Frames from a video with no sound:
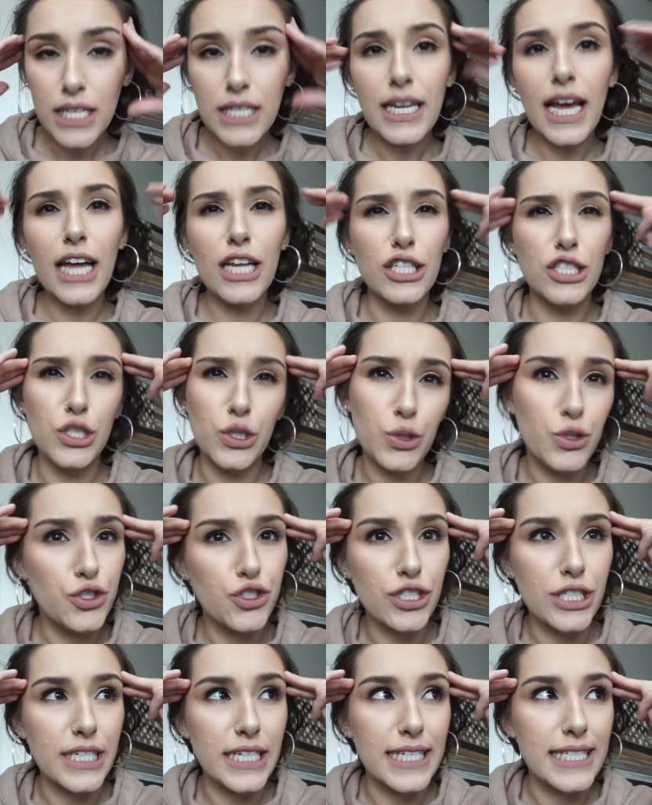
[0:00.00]
not
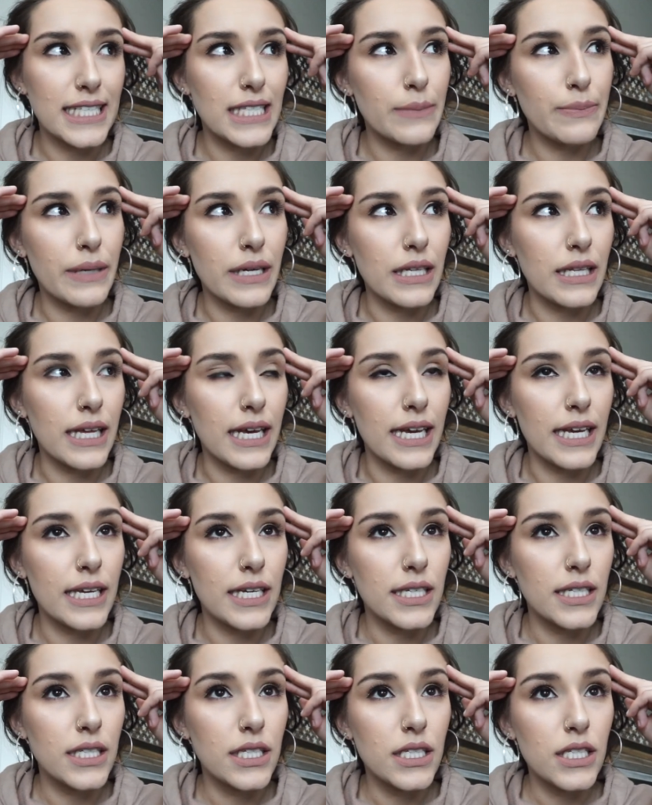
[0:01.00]
nutrients, but
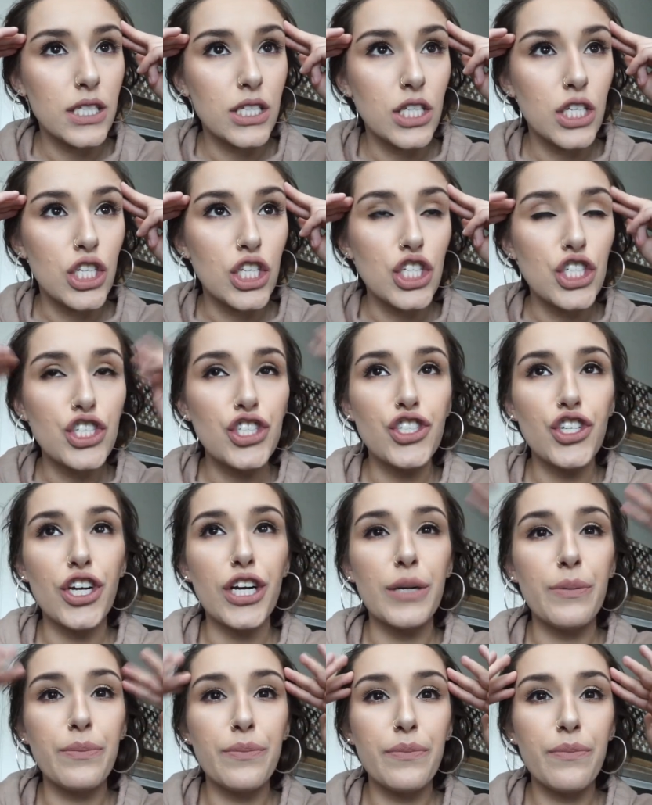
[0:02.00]
like
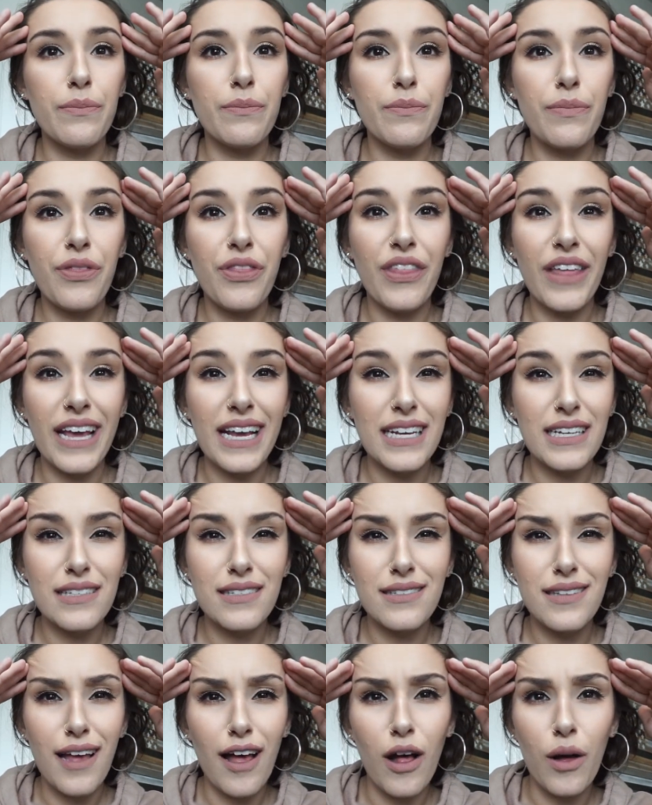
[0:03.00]
certain things
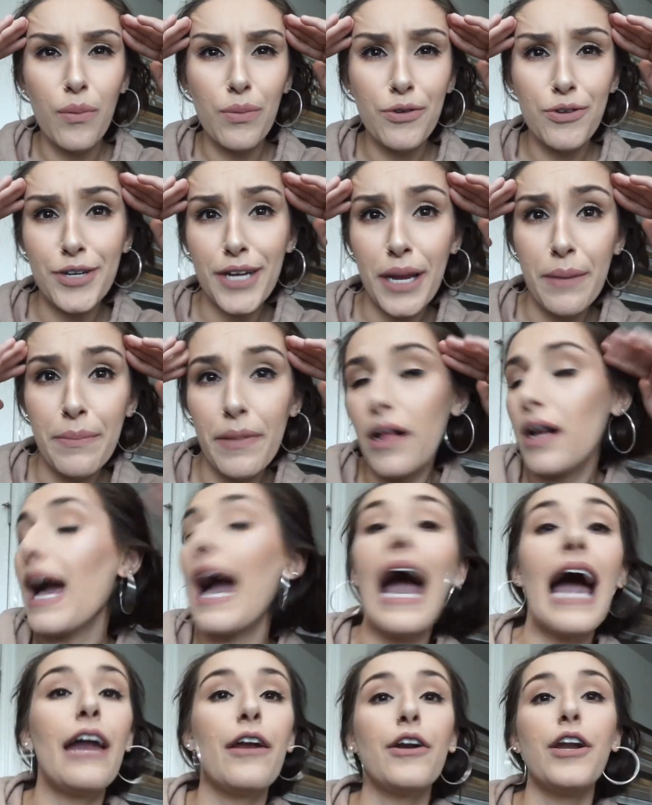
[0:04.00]
to help create milk.
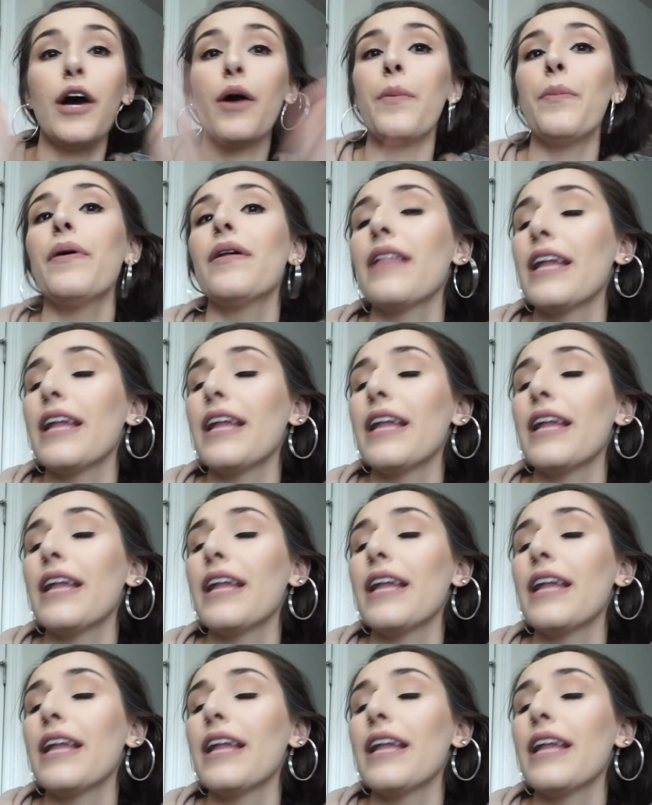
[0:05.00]
I don't know, but